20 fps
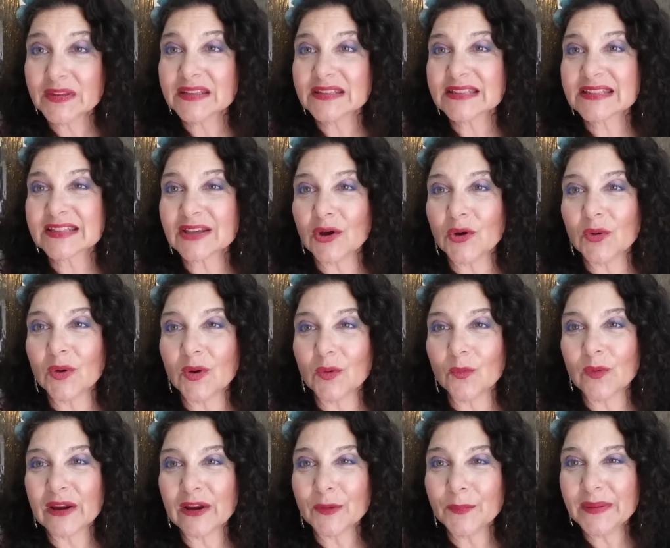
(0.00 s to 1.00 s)
So
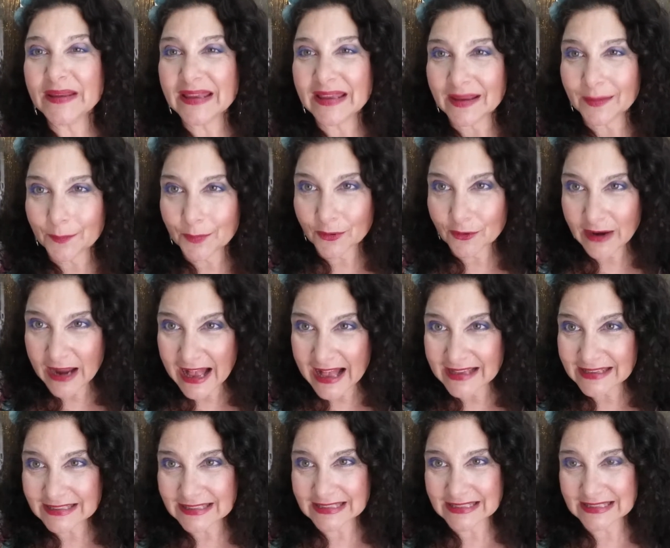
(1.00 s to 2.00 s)
we're being
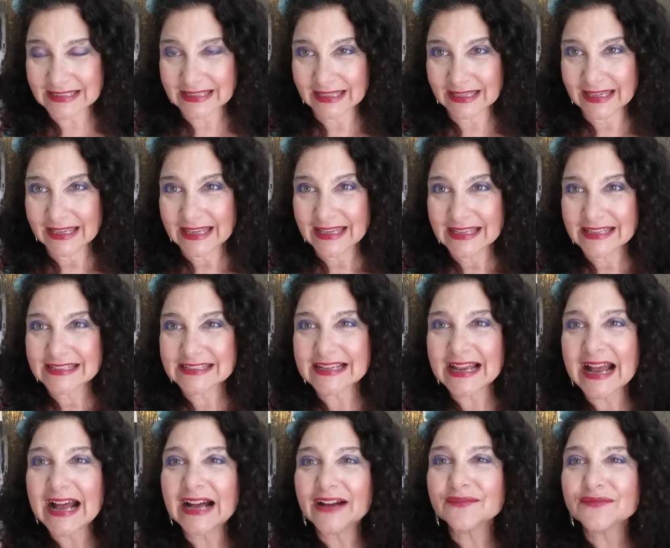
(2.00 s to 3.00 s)
pressed to
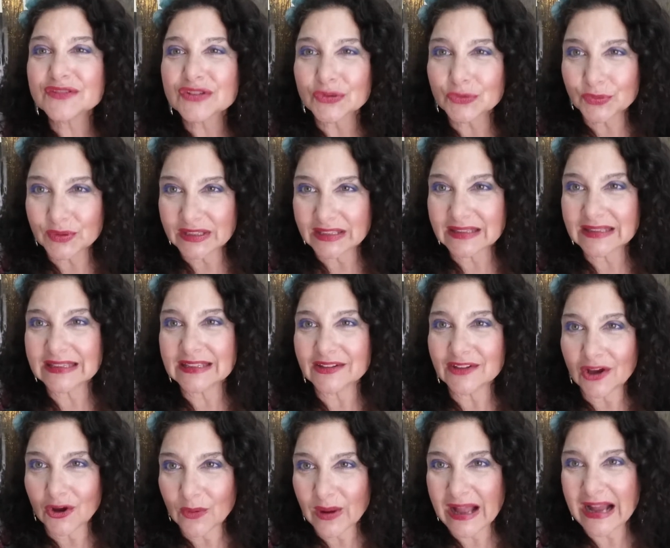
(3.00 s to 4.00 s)
have to really
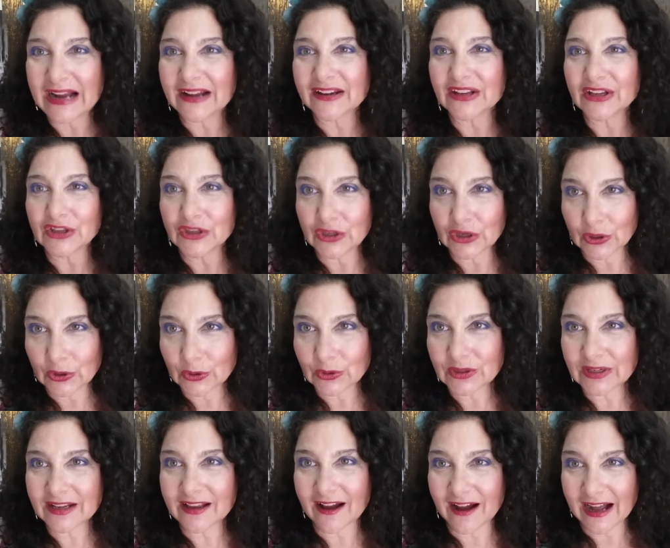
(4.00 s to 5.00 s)
know how to go
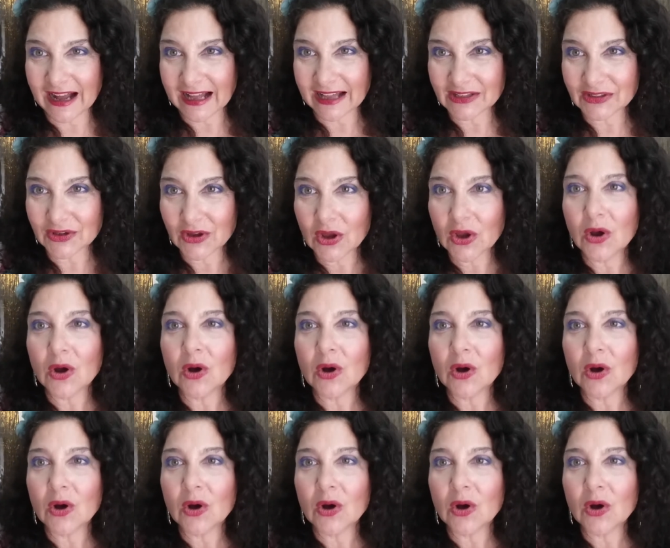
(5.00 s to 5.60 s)
to God